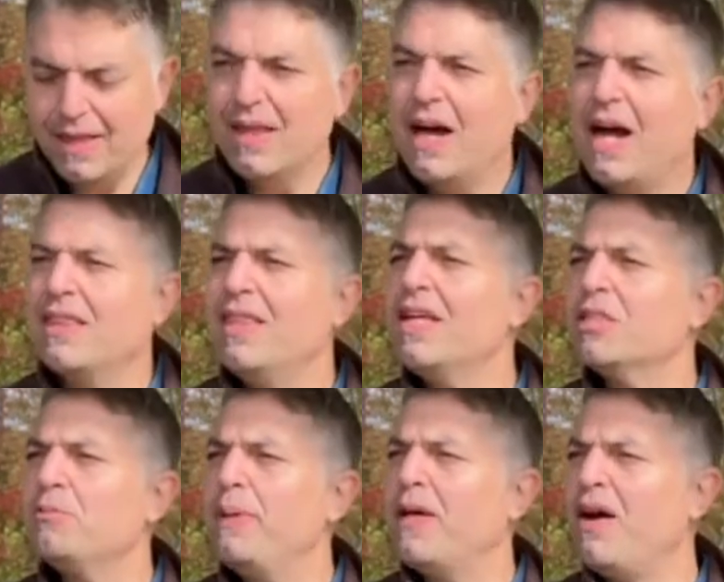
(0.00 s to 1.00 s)
I think it's
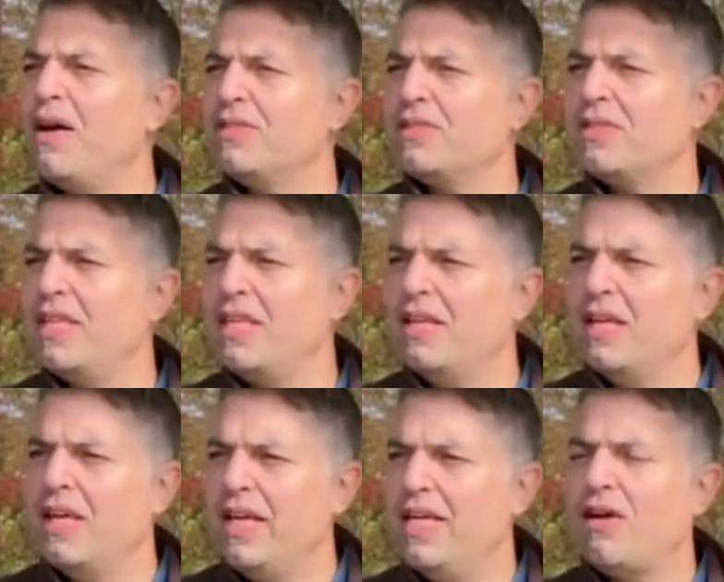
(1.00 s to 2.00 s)
because the
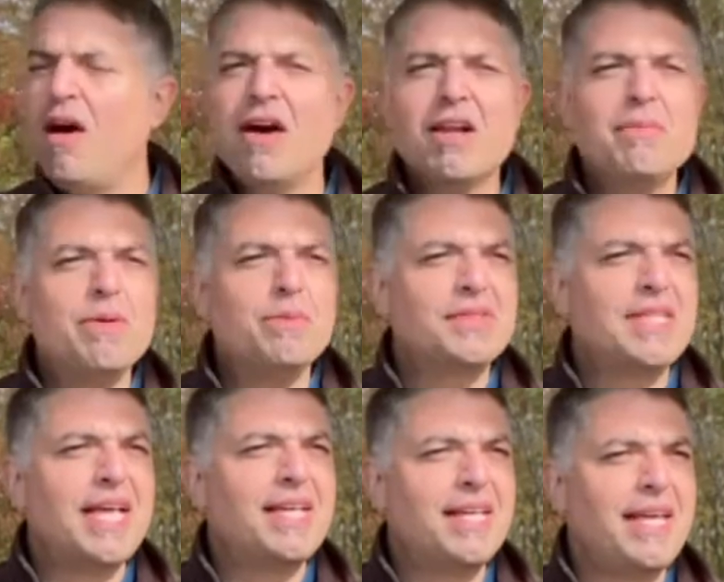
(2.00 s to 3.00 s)
economy was
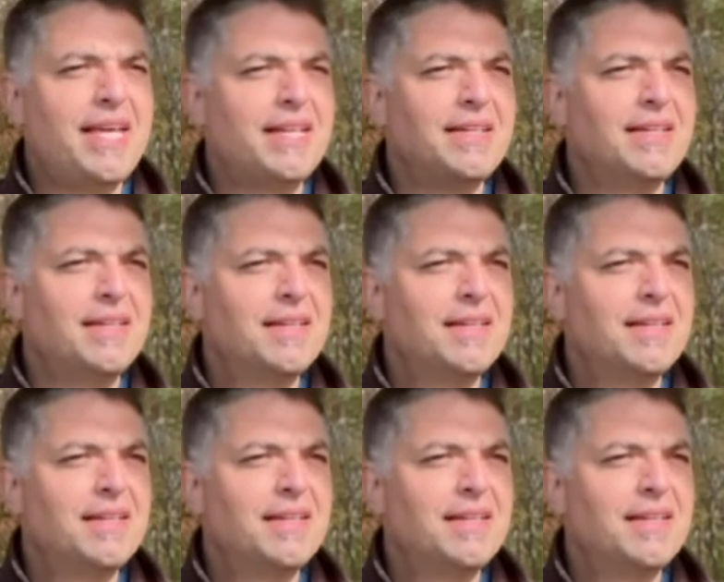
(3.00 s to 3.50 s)
taking a hit.